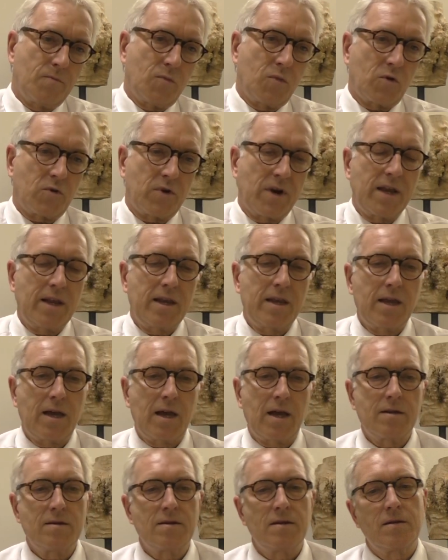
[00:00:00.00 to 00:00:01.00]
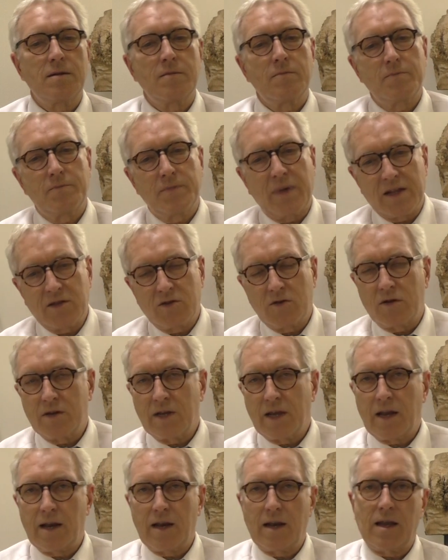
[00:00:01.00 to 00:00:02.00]
Borrelia,
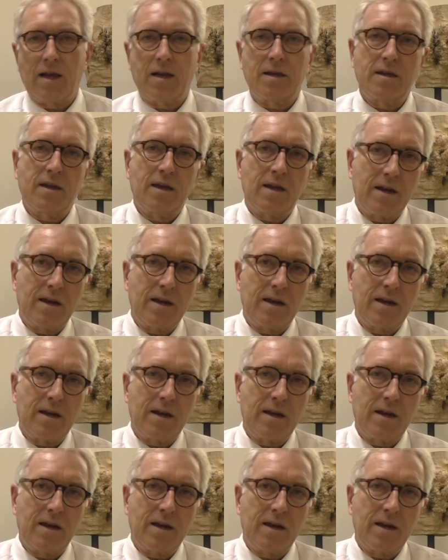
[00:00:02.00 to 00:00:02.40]
Bartonella,